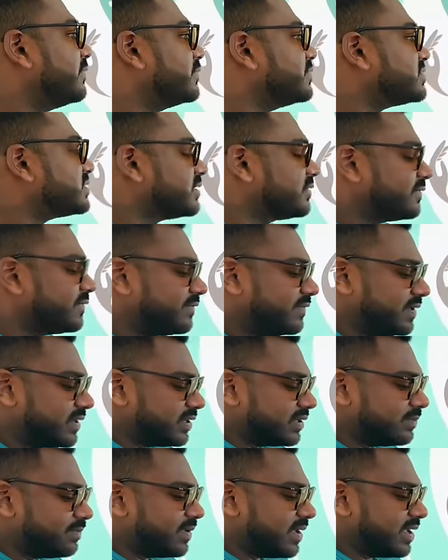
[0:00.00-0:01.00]
you still feel
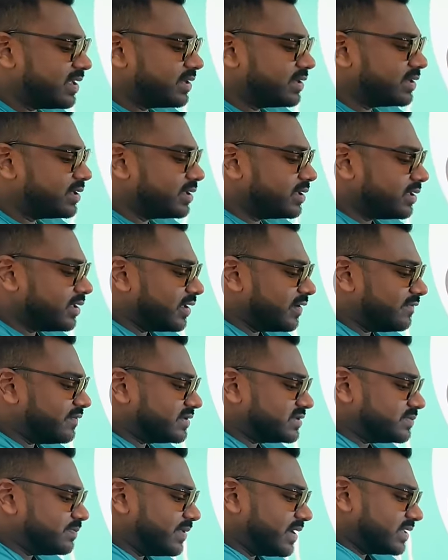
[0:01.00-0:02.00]
the pain, if
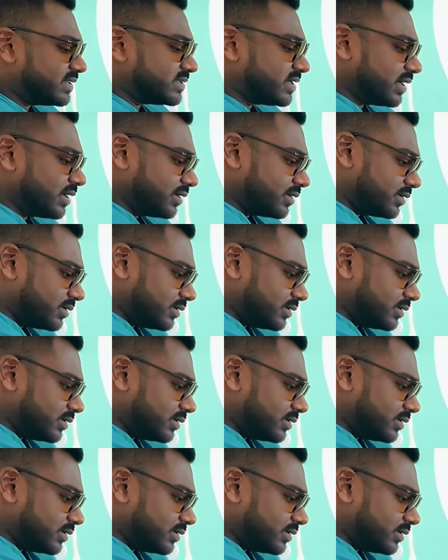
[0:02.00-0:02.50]
it's better.